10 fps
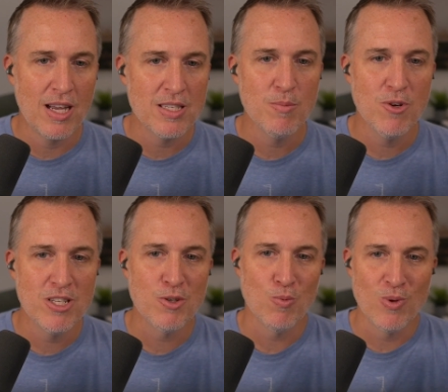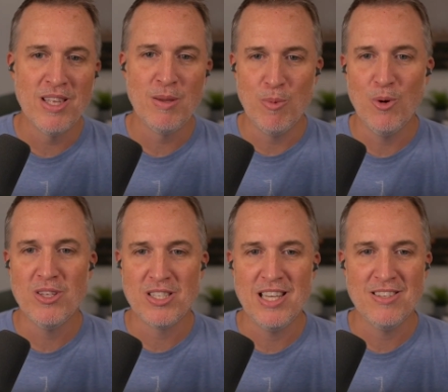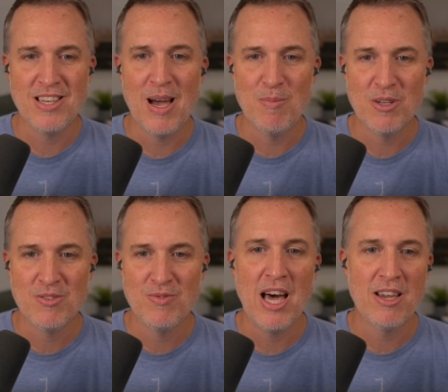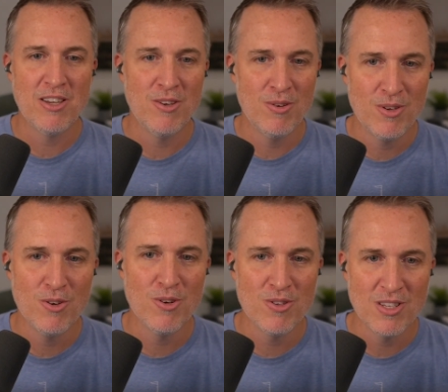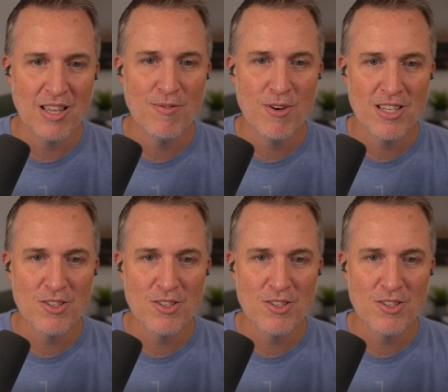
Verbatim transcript: customer just really boils down to how much value you're delivering.